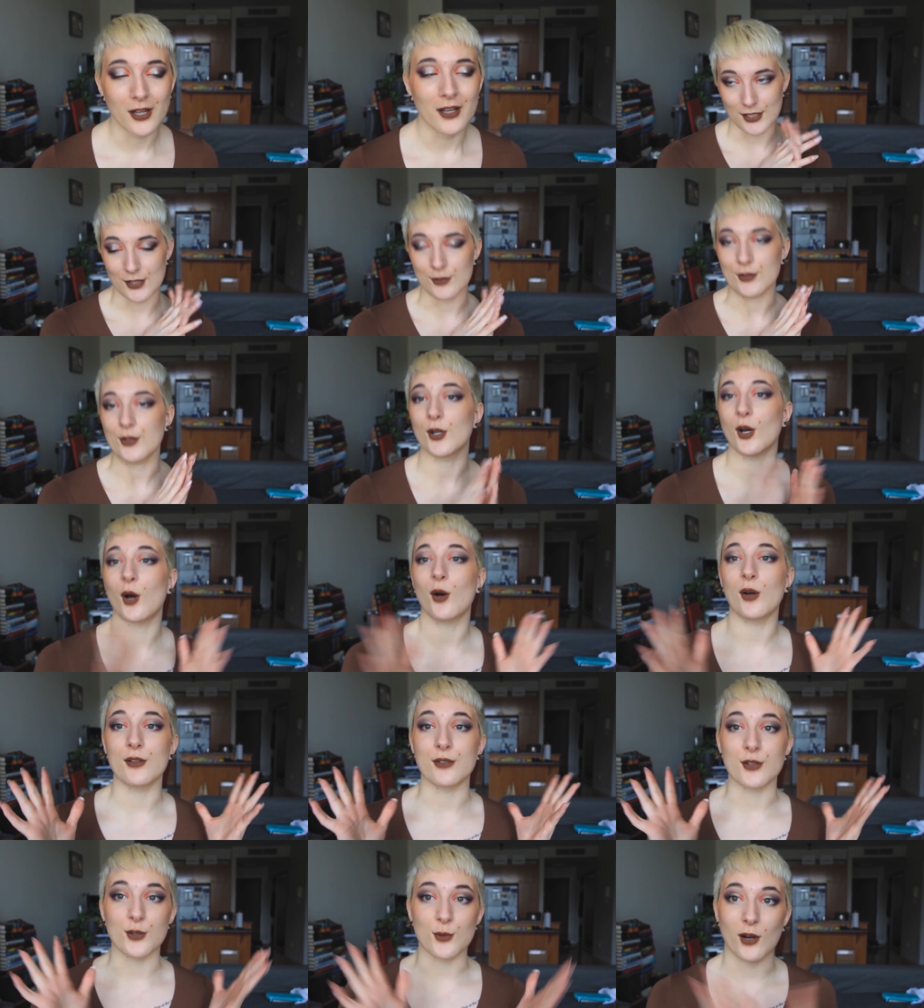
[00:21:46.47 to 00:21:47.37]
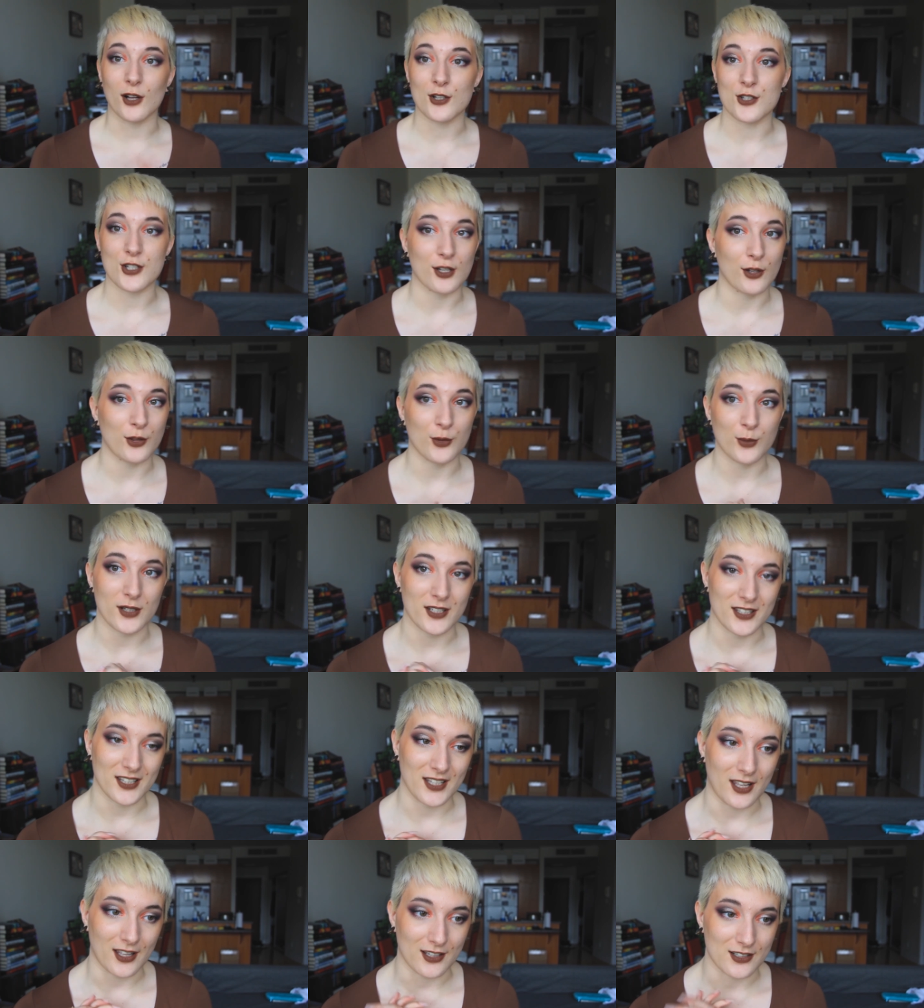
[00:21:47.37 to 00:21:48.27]
If you're all, if you're watching all the way to
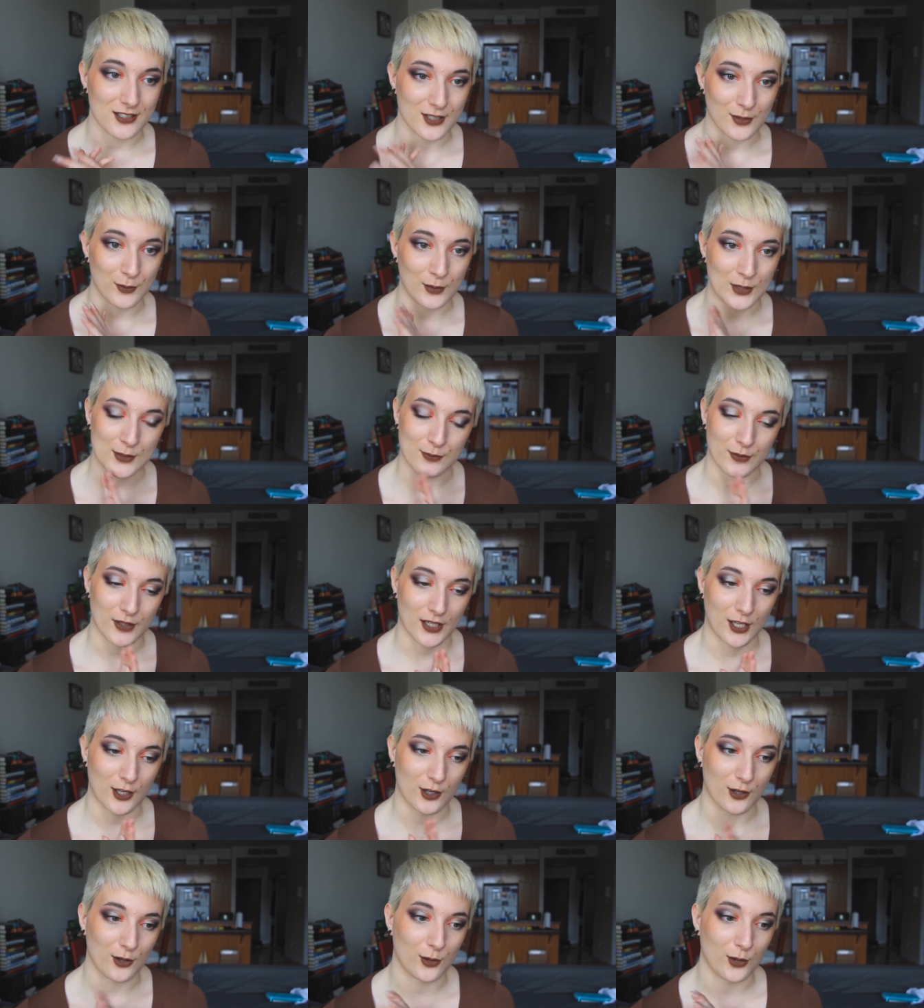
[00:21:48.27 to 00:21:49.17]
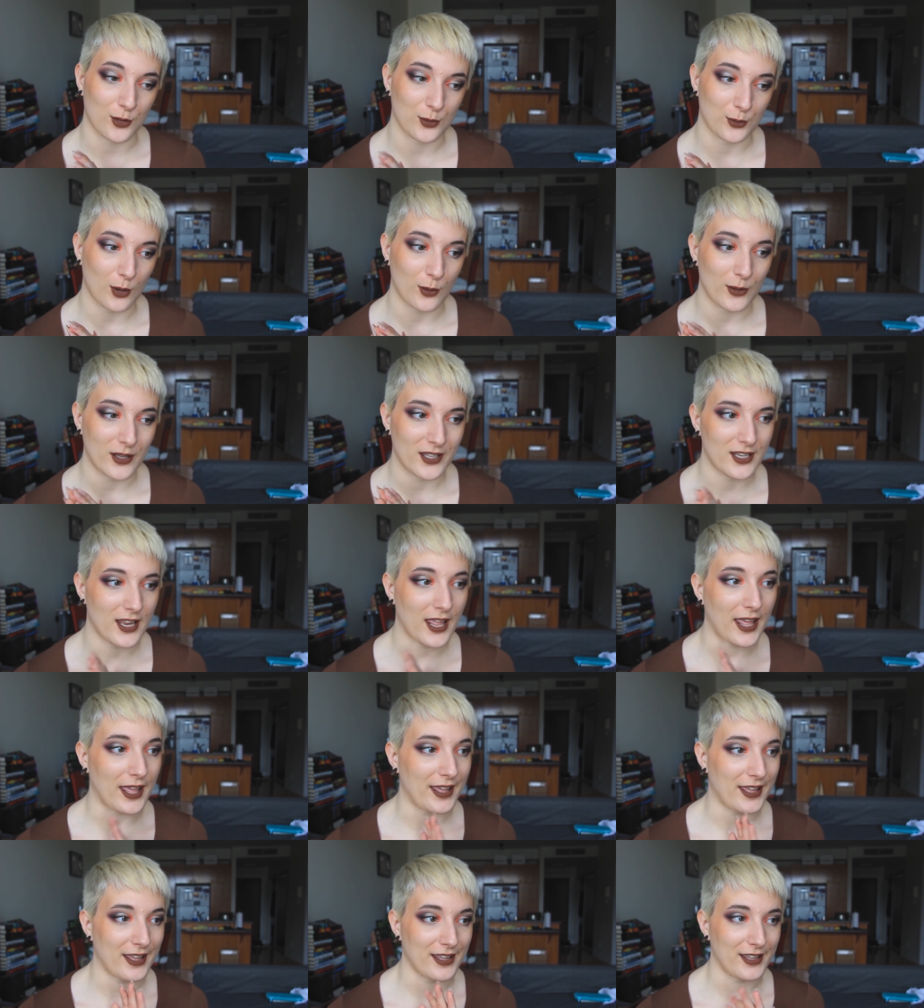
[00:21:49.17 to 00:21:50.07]
the end of this video, throw in
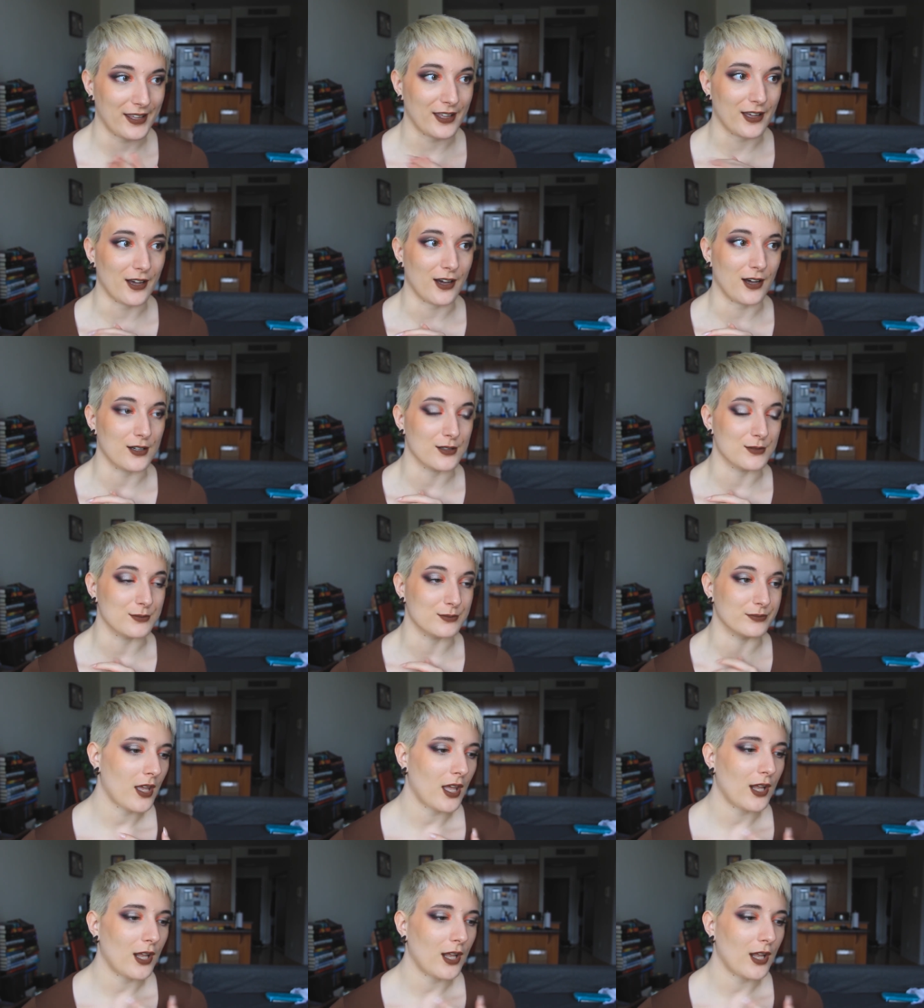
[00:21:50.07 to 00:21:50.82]
a um,